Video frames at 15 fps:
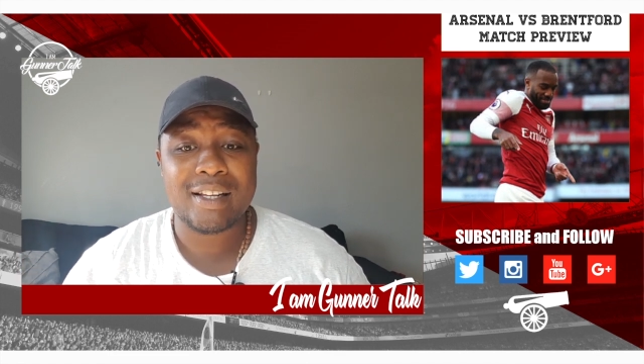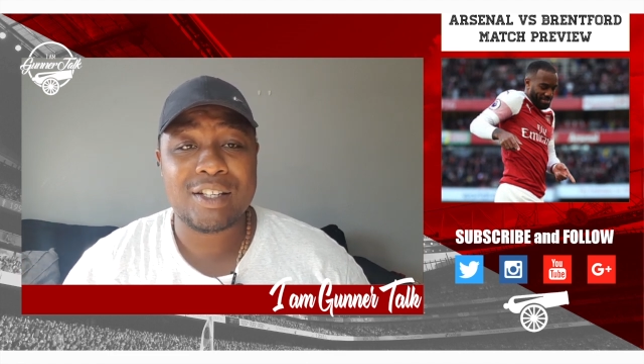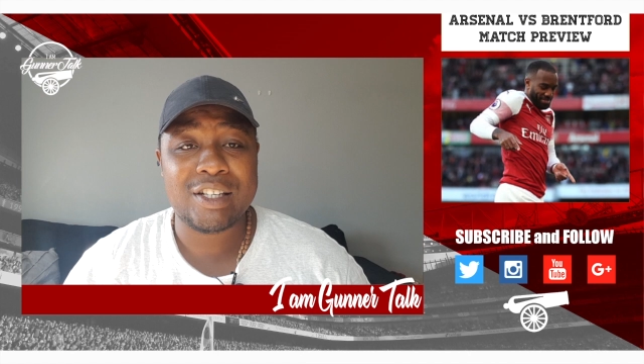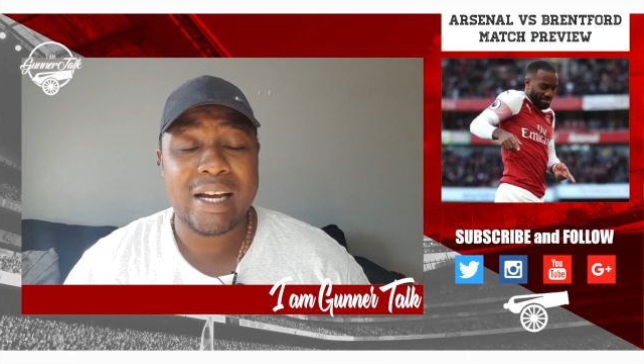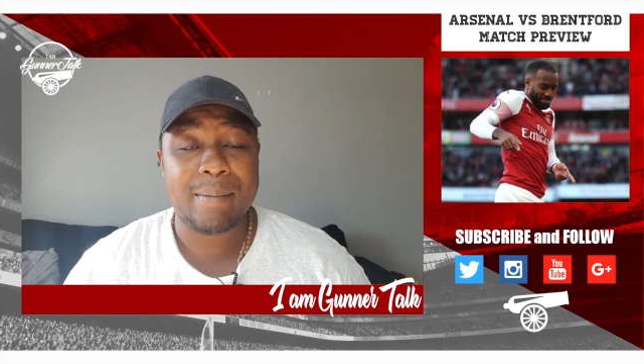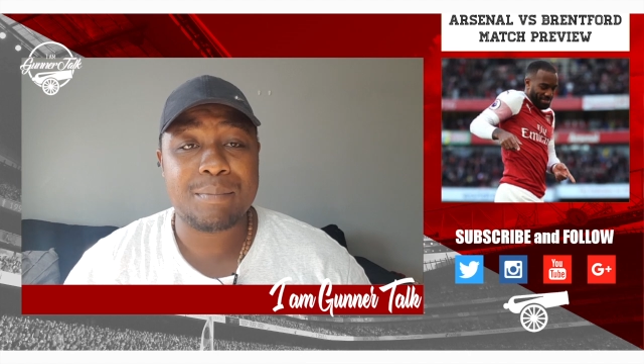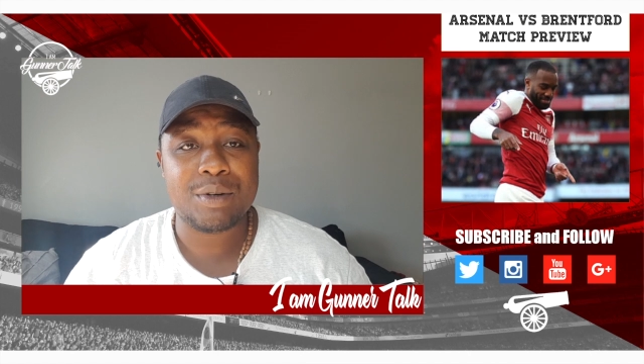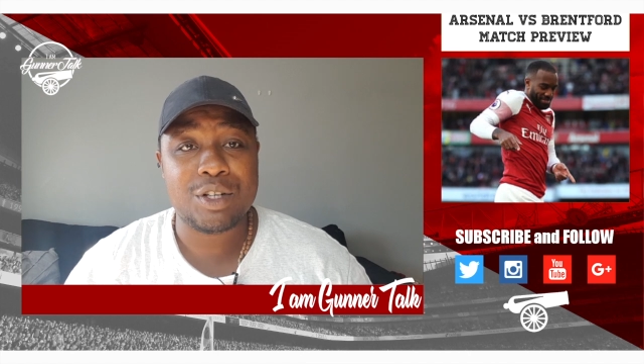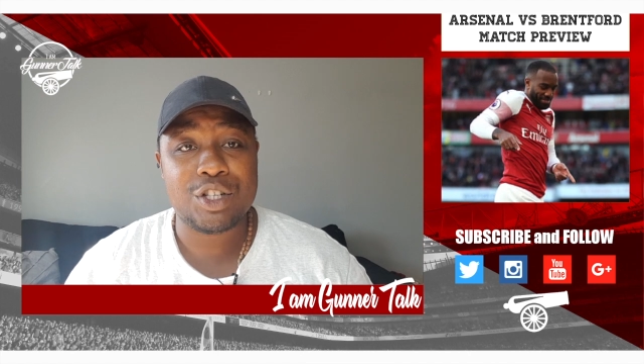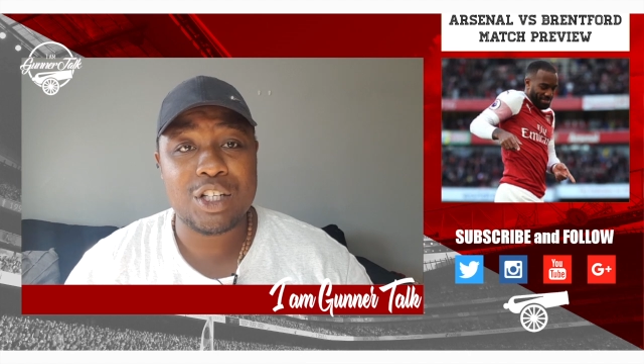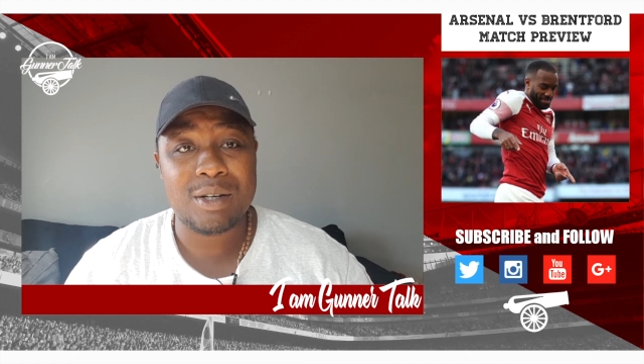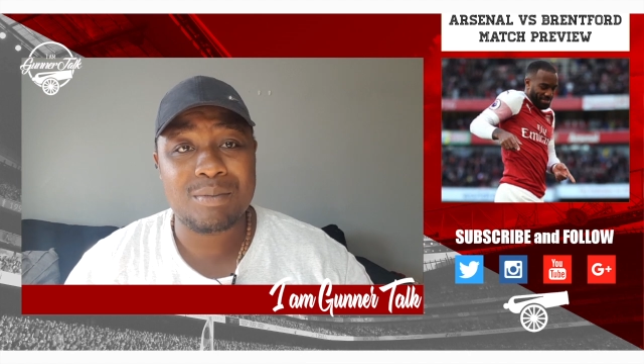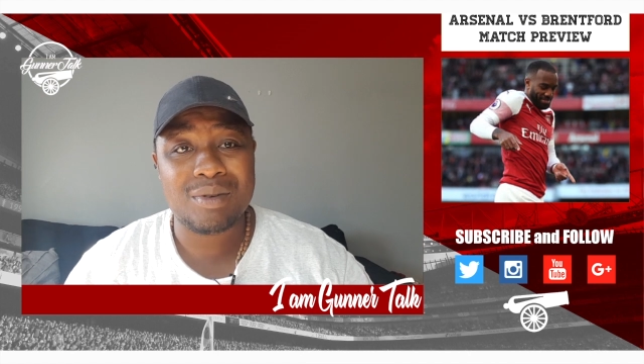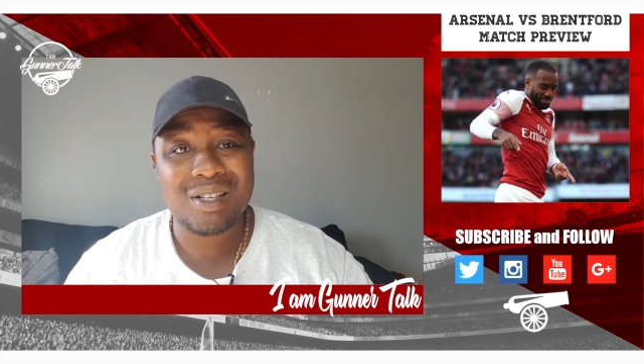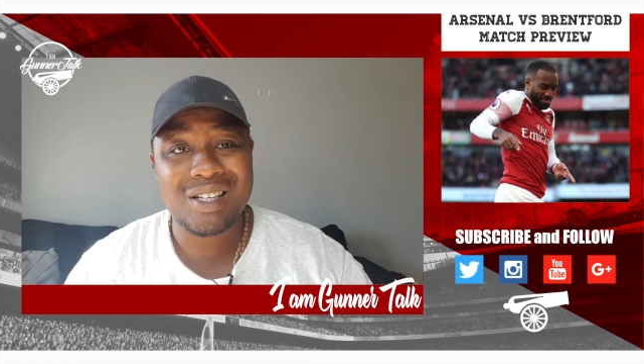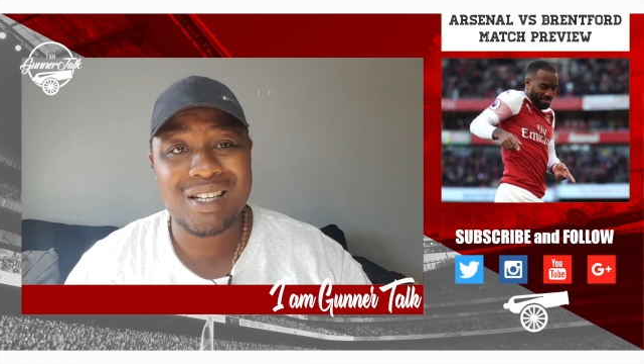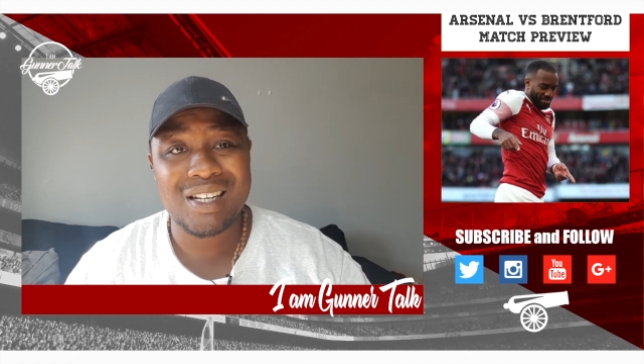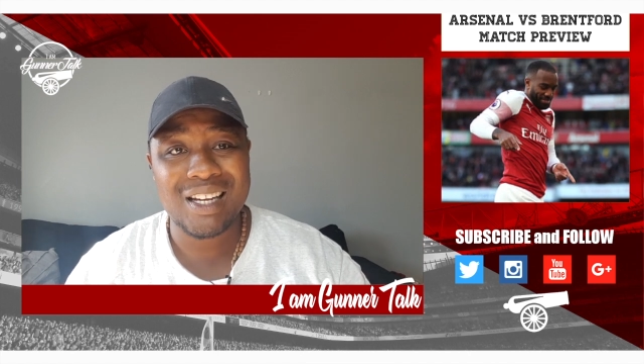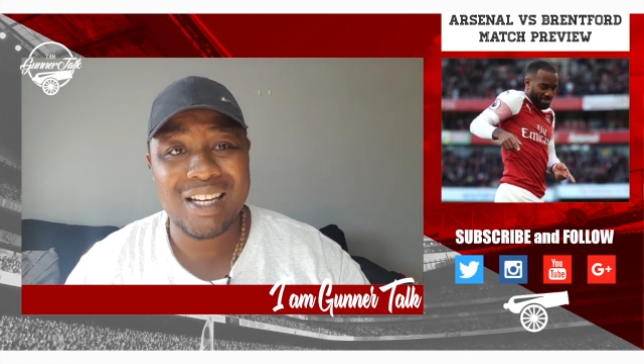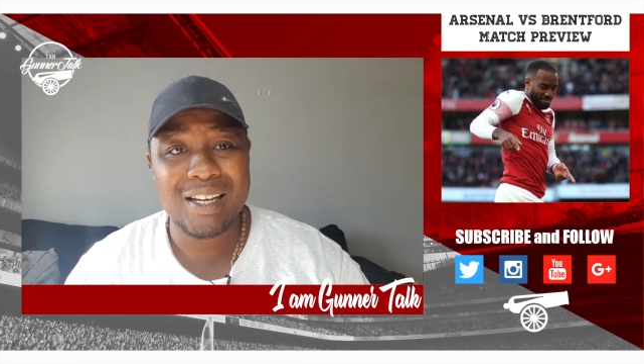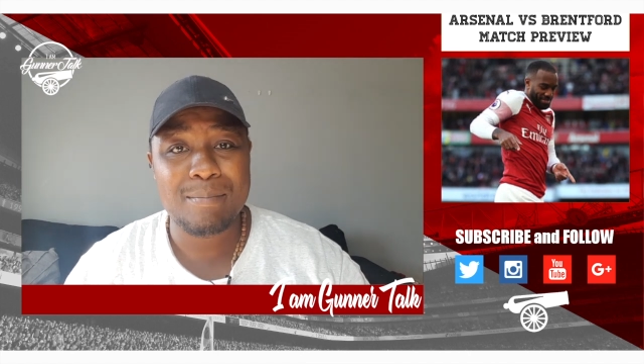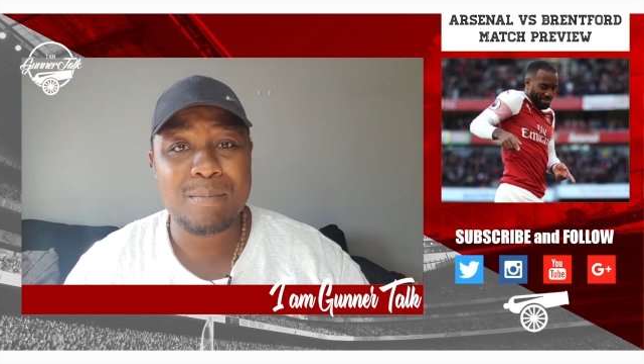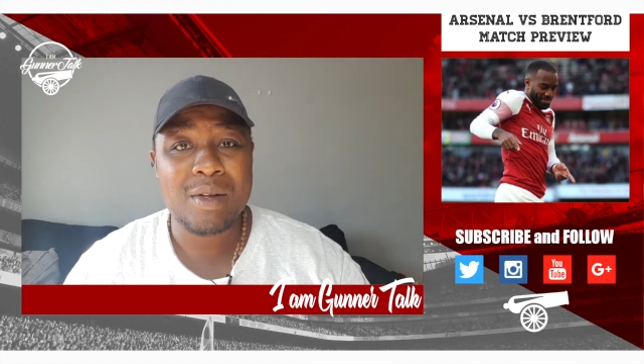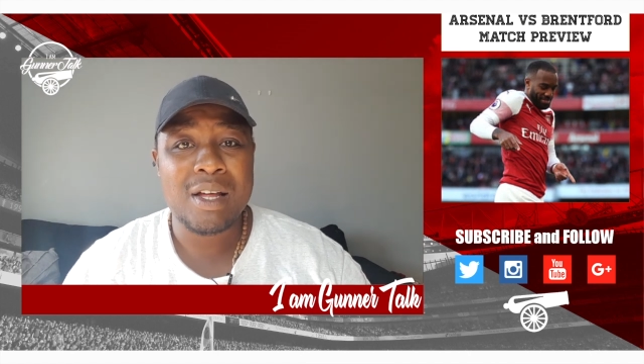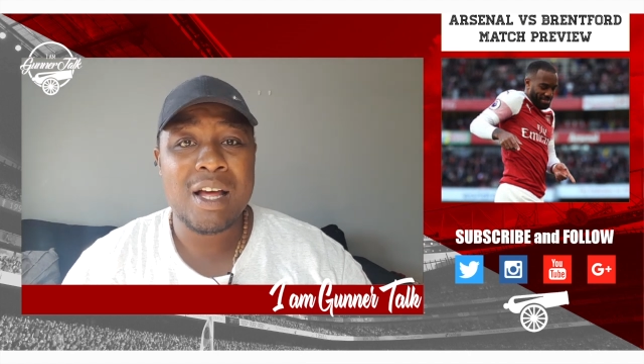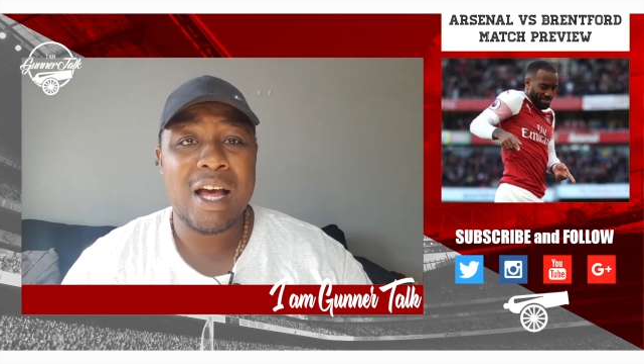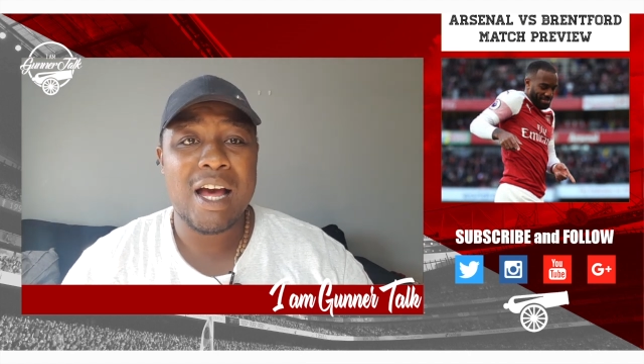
the Championship team.